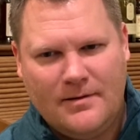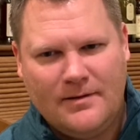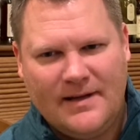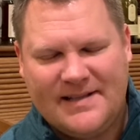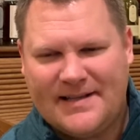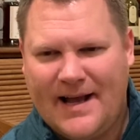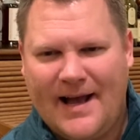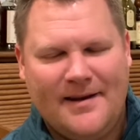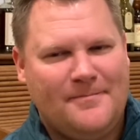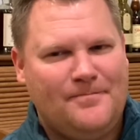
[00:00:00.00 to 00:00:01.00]
It's
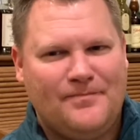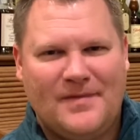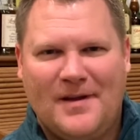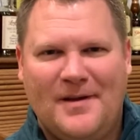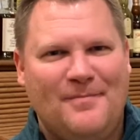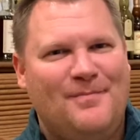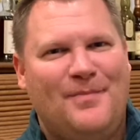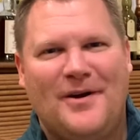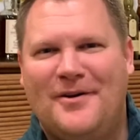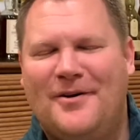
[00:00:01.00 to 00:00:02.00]
got
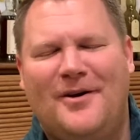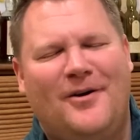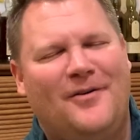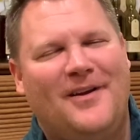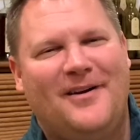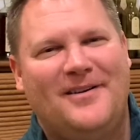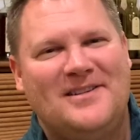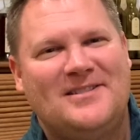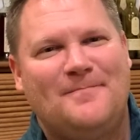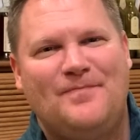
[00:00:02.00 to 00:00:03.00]
butter. Oh, there it
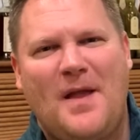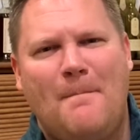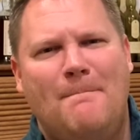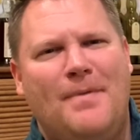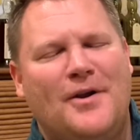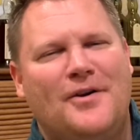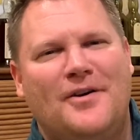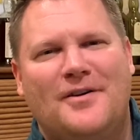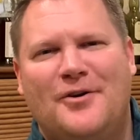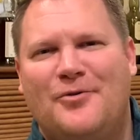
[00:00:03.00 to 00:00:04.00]
is.
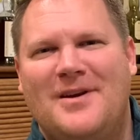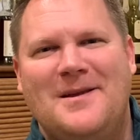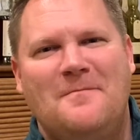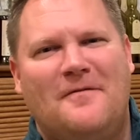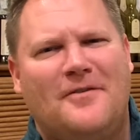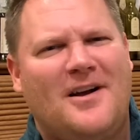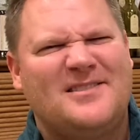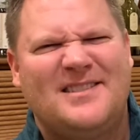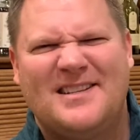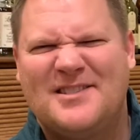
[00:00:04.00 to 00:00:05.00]
Buttercream
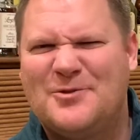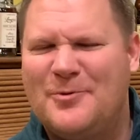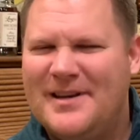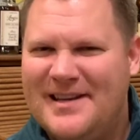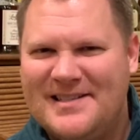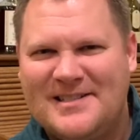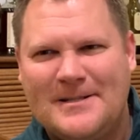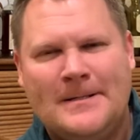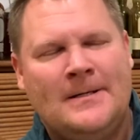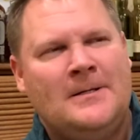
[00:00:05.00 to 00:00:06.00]
frosting sweetness.
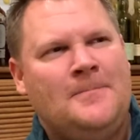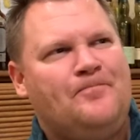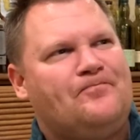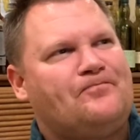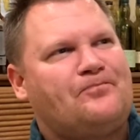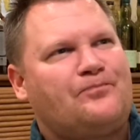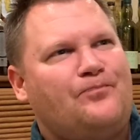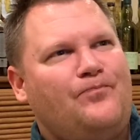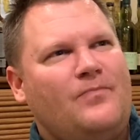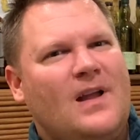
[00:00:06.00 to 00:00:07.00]

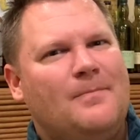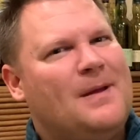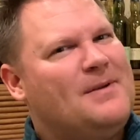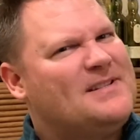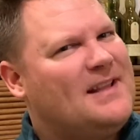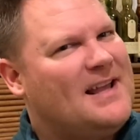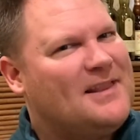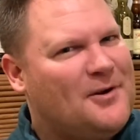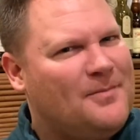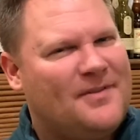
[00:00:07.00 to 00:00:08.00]
Maybe a slight
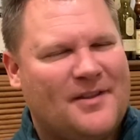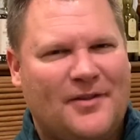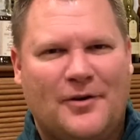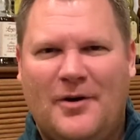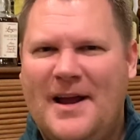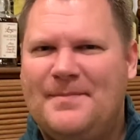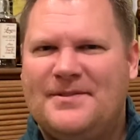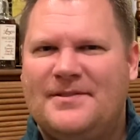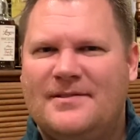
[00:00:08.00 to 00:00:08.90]
little, the grapes.